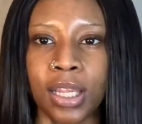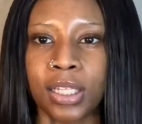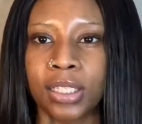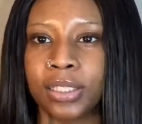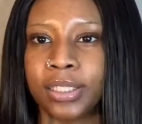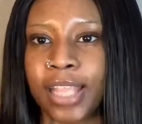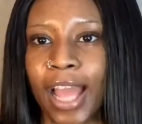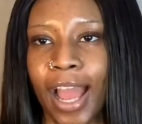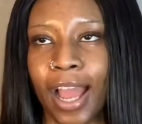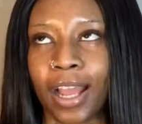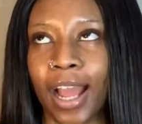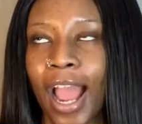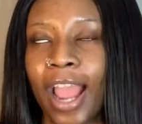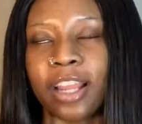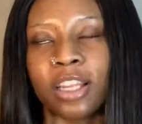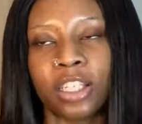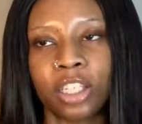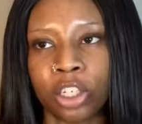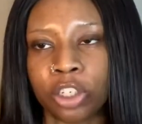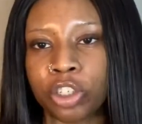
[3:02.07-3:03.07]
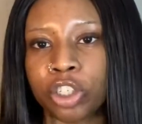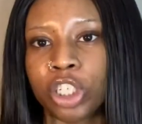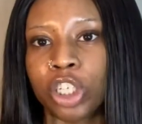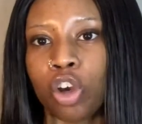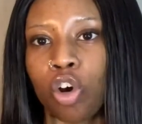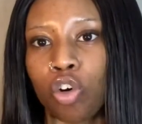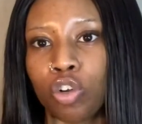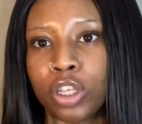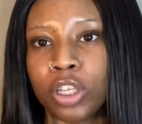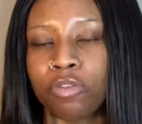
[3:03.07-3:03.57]
that i literally
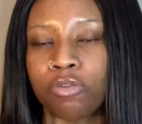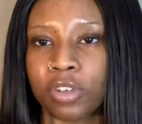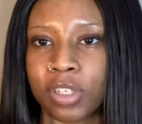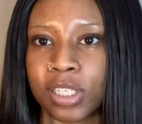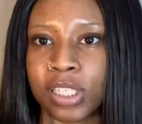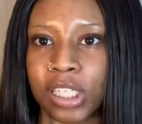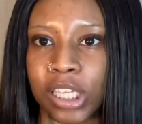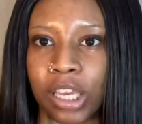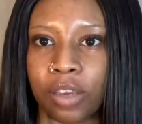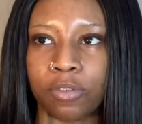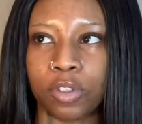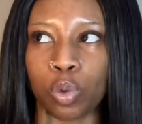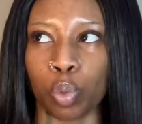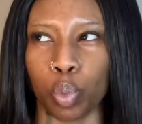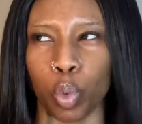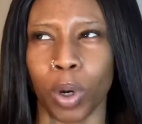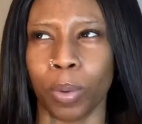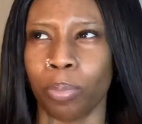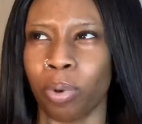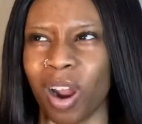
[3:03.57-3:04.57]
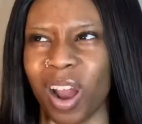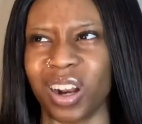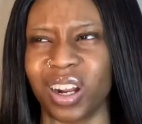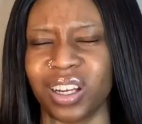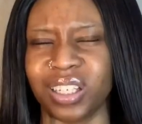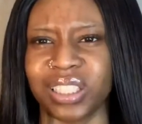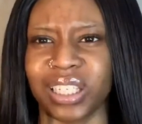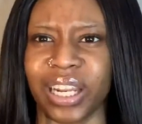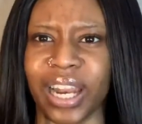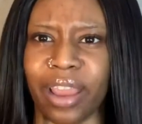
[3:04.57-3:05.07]
only received one
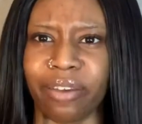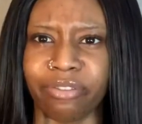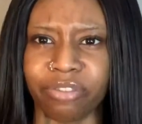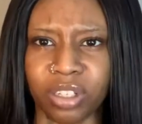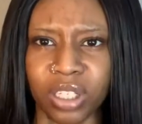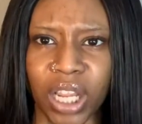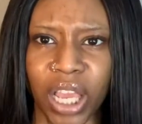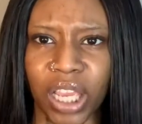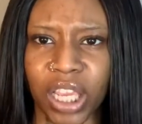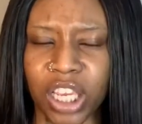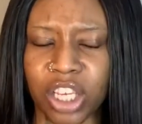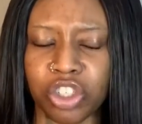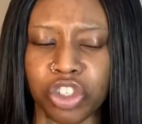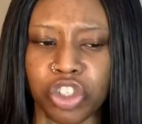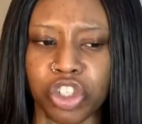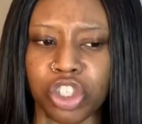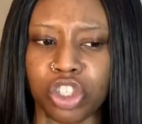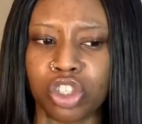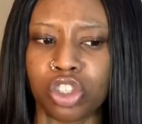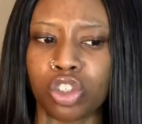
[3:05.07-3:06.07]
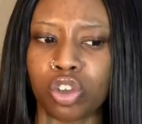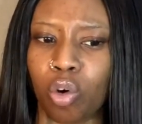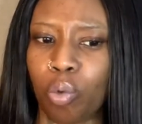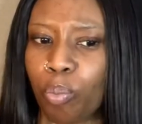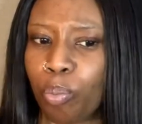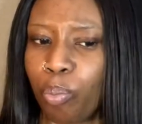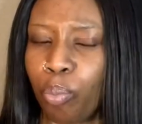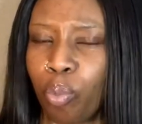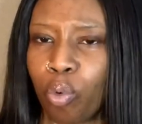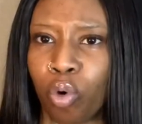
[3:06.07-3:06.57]
product and i feel like it's just so
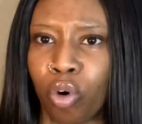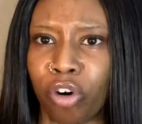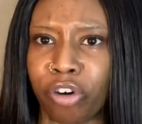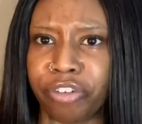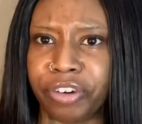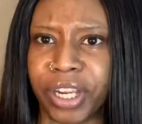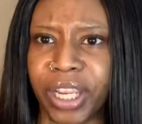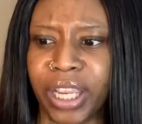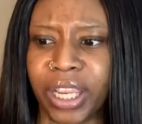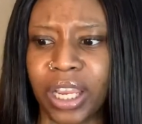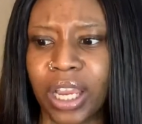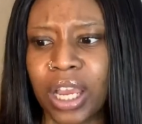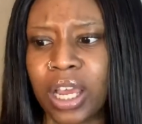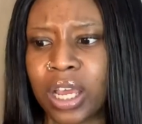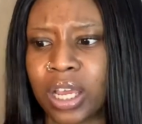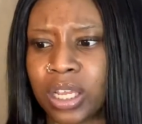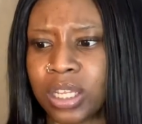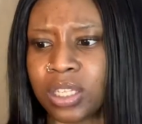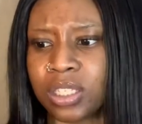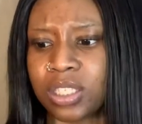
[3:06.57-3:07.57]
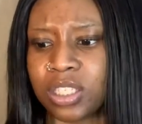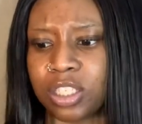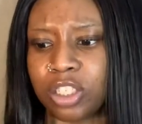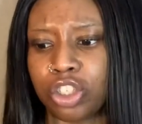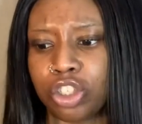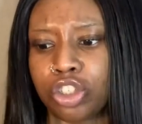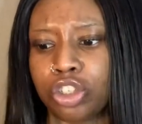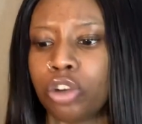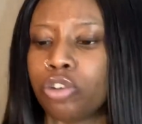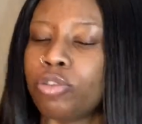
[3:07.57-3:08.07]
boring to
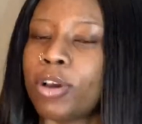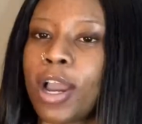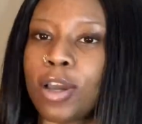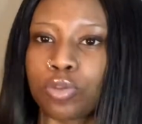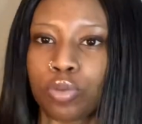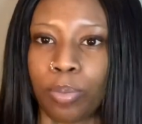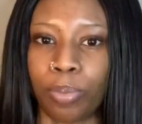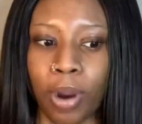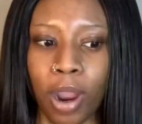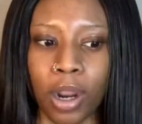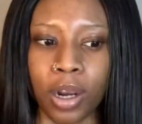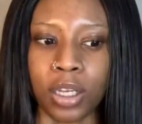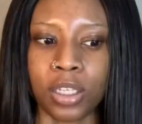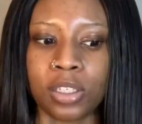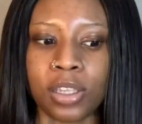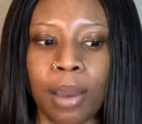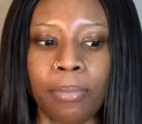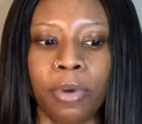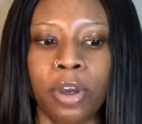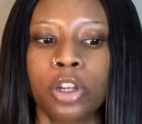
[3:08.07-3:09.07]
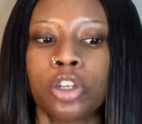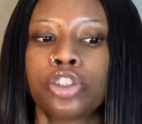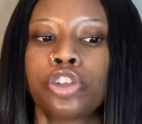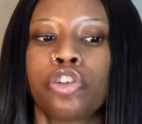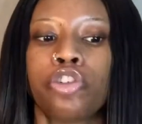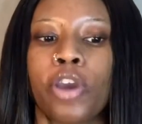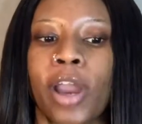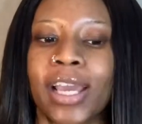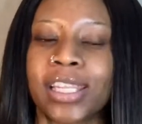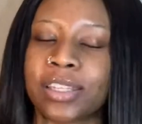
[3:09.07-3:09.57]
just show you guys one product so i'm gonna show
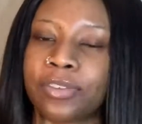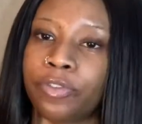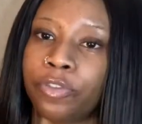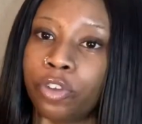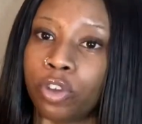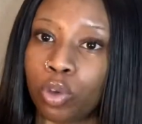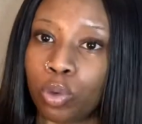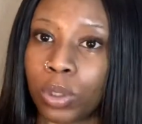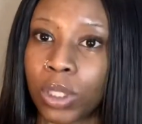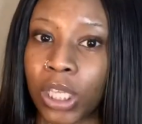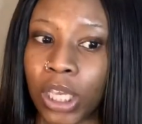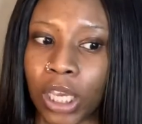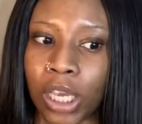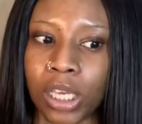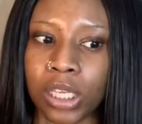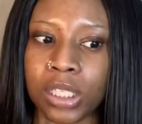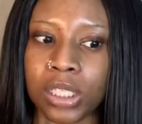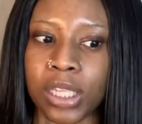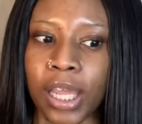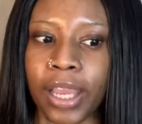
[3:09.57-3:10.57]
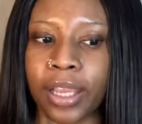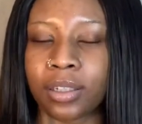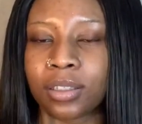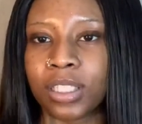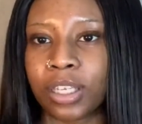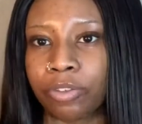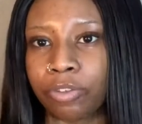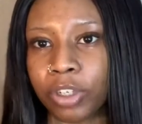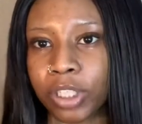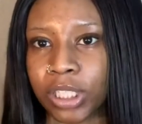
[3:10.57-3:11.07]
you guys a few things like
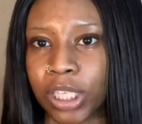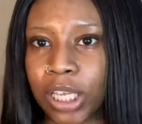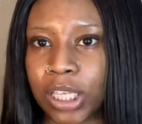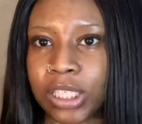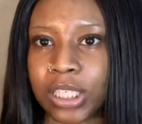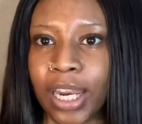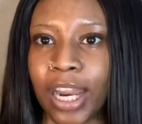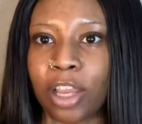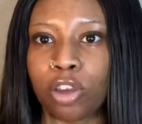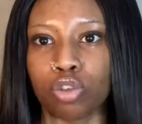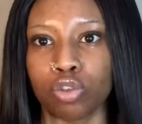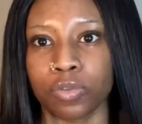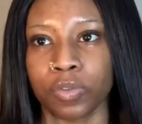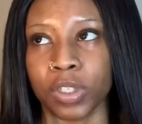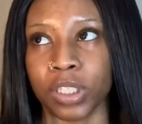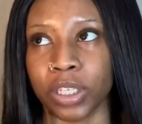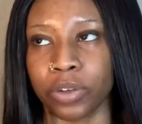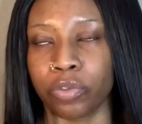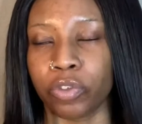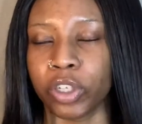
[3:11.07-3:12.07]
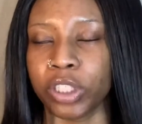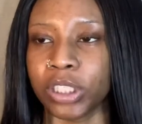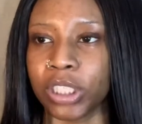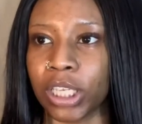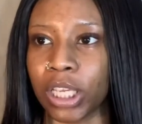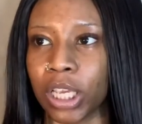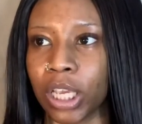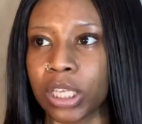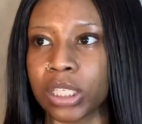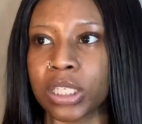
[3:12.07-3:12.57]
different things that i use for different
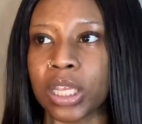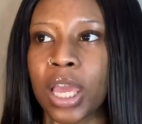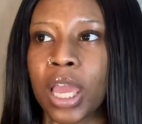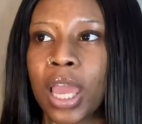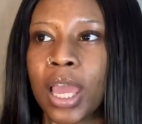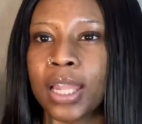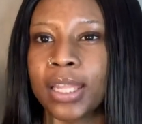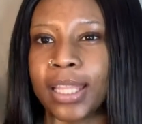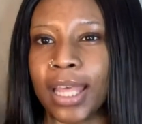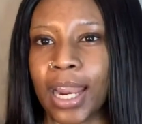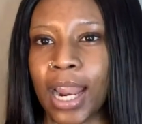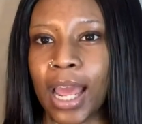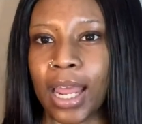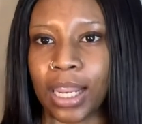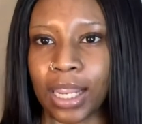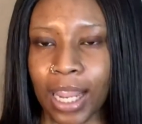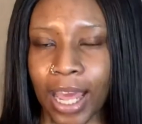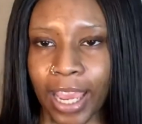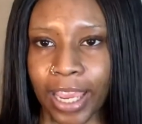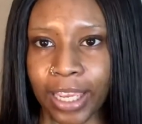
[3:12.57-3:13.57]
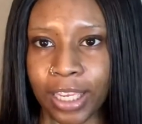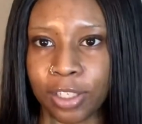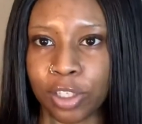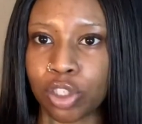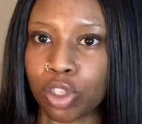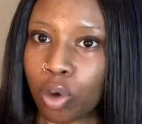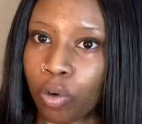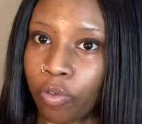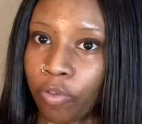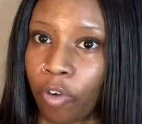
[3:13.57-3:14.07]
things that i like
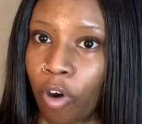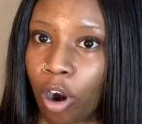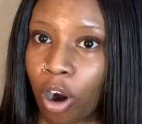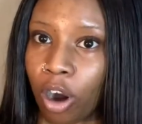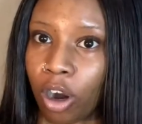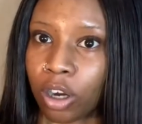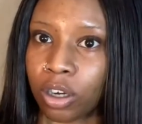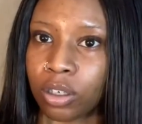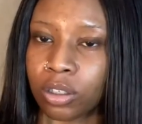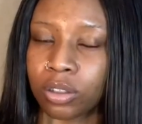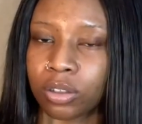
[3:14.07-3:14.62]
so far